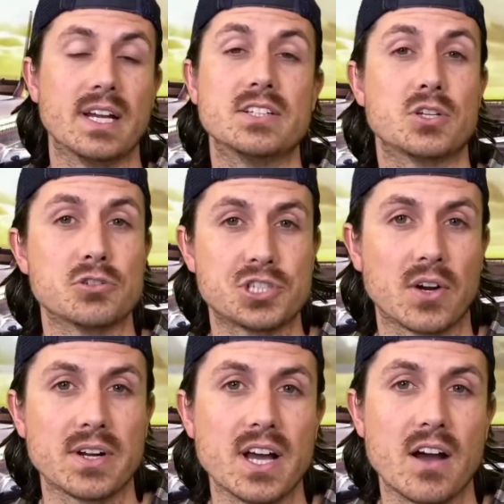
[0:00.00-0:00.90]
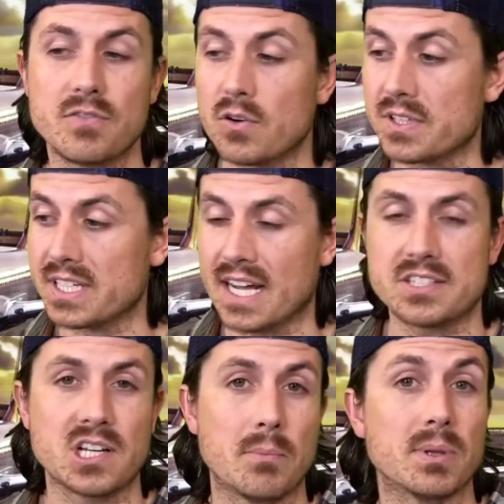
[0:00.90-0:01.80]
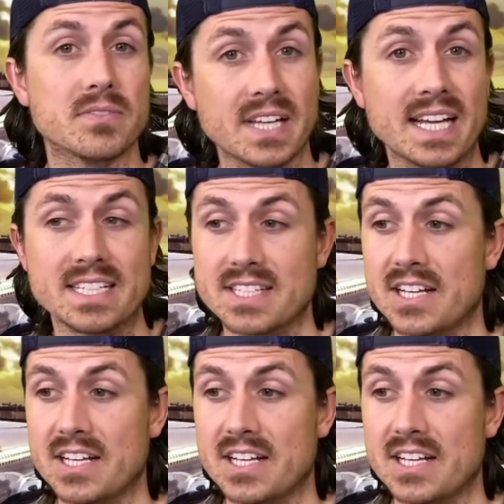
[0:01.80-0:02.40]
And so sure enough, over the next couple of days,